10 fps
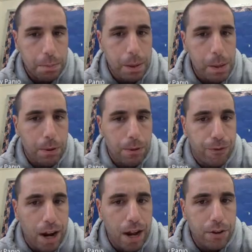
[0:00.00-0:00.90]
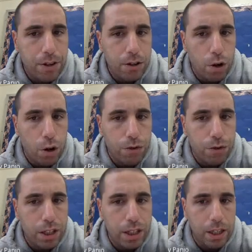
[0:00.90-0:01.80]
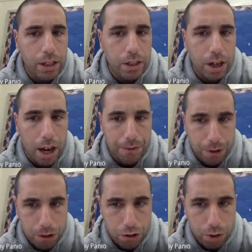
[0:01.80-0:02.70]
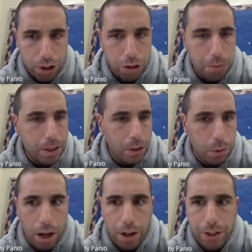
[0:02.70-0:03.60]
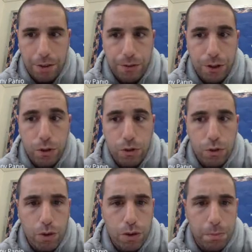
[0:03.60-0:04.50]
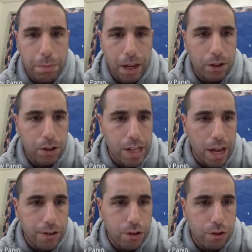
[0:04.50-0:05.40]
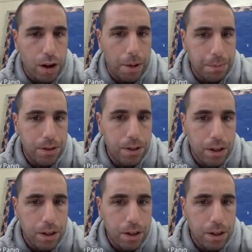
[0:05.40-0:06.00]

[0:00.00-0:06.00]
People frowned on an overly eager effort to accumulate wealth and viewed Northern bankers as corrupt.